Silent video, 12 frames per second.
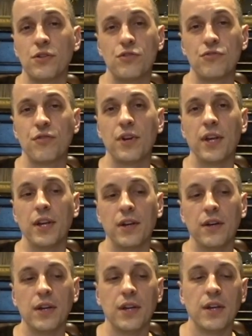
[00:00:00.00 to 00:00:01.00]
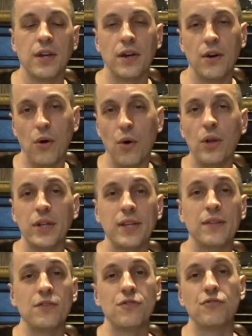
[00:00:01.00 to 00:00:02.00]
the string, uh, all
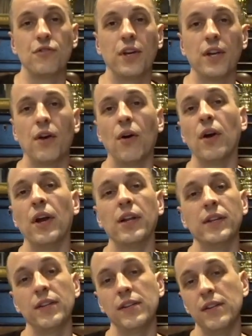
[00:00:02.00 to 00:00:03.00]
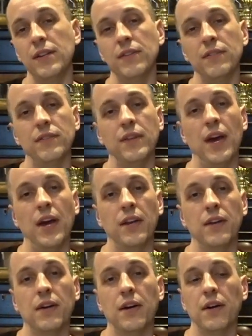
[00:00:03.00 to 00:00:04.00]
in the string, are LEDs
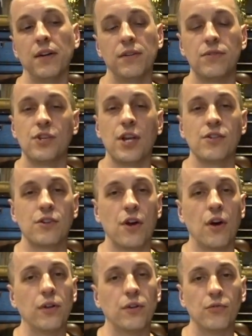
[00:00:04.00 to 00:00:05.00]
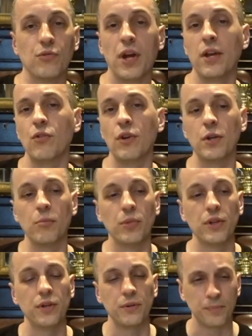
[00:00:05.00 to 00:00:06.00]
that uh, change color, red, green, and
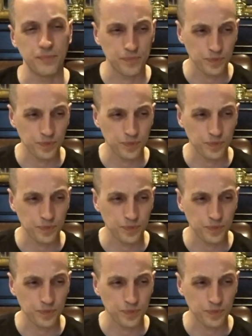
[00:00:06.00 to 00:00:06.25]
blue.